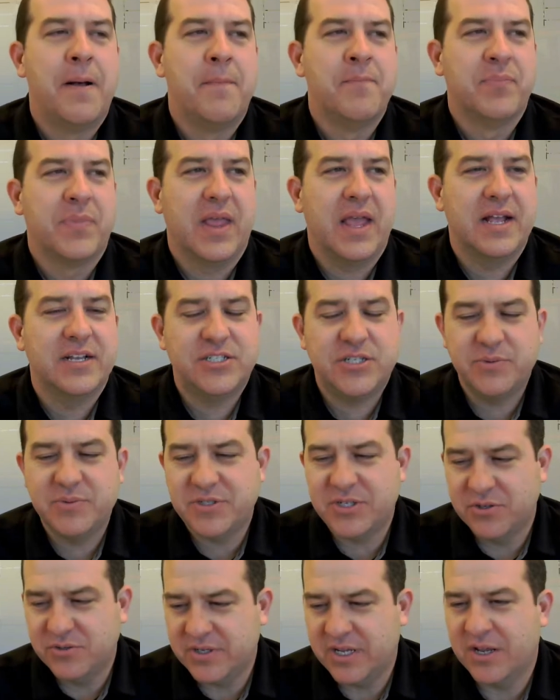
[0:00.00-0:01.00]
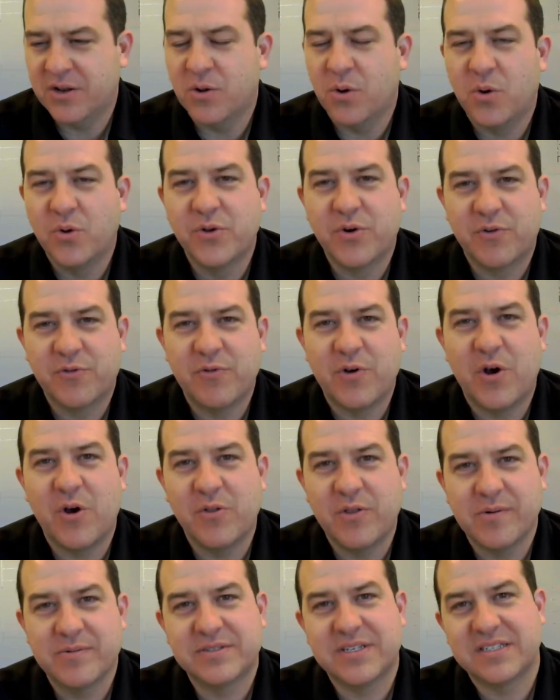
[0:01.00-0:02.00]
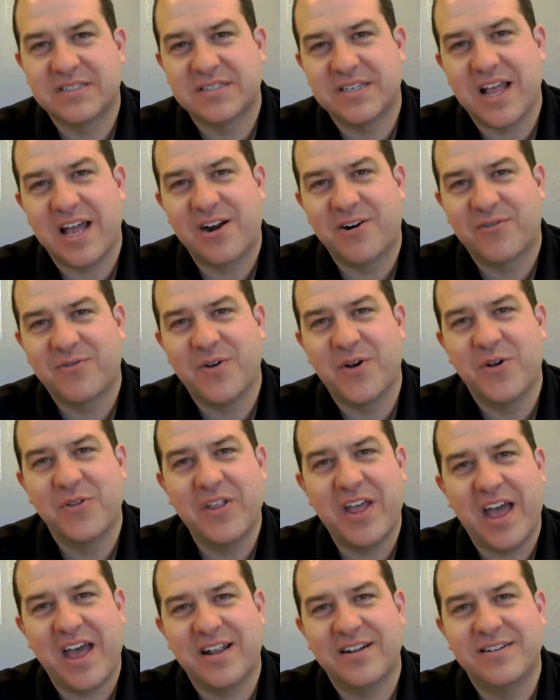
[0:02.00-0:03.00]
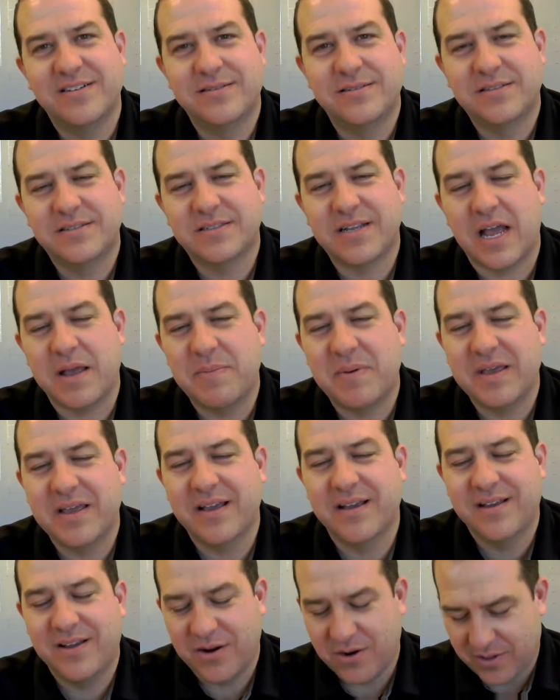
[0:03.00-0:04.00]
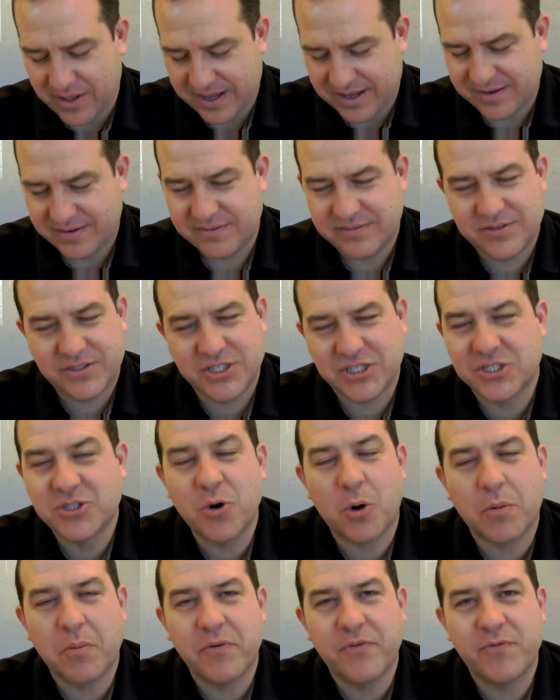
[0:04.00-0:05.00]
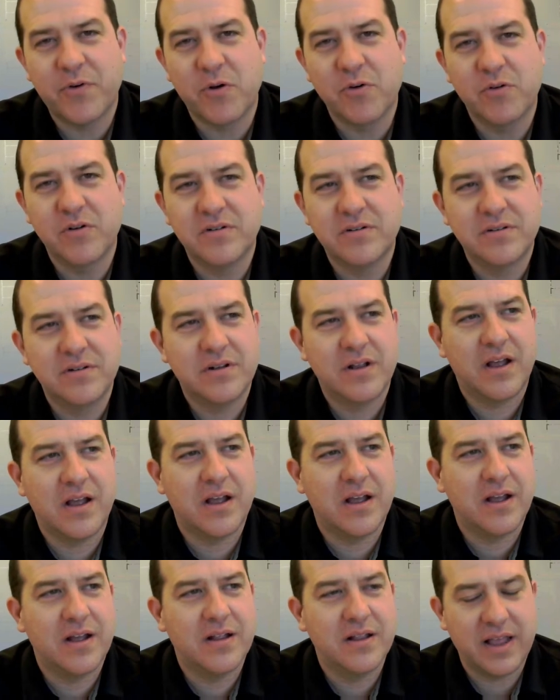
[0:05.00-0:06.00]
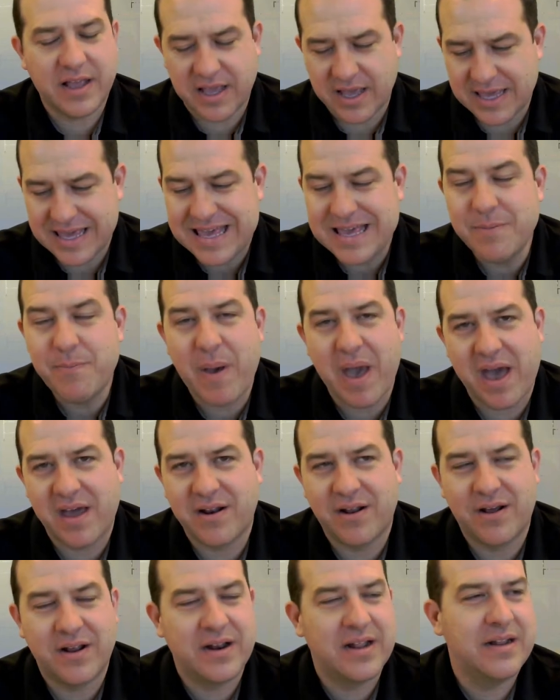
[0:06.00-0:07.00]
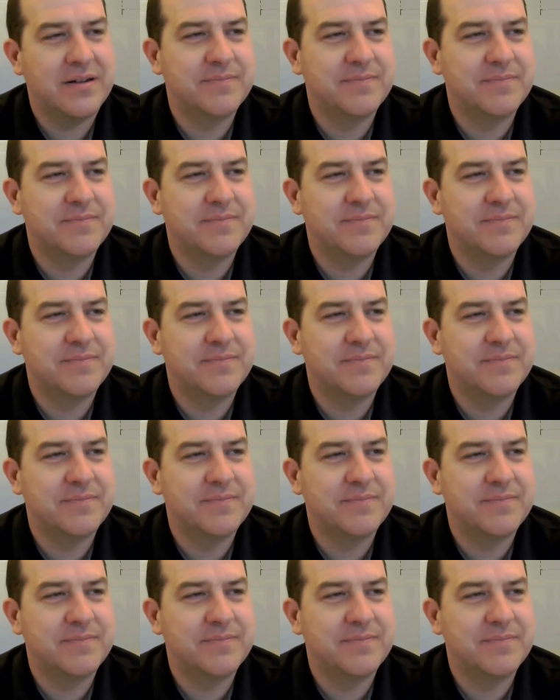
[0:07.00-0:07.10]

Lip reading: And she was using an older phone that was a slider phone that had typing, like just normal phone, like a keypad on it.